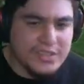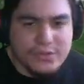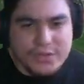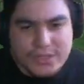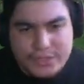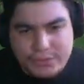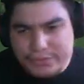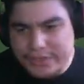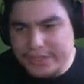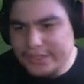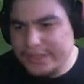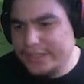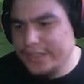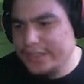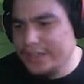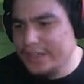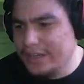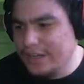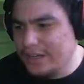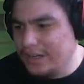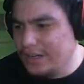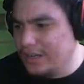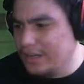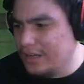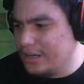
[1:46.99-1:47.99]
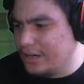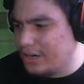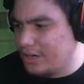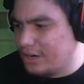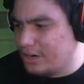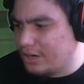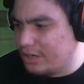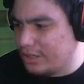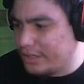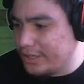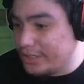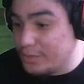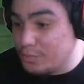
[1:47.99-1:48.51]
It was really uh,
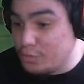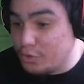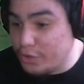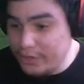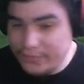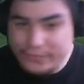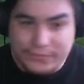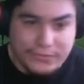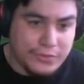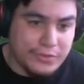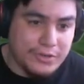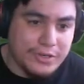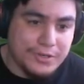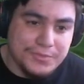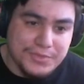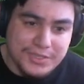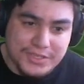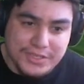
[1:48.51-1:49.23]
early in the morning for him.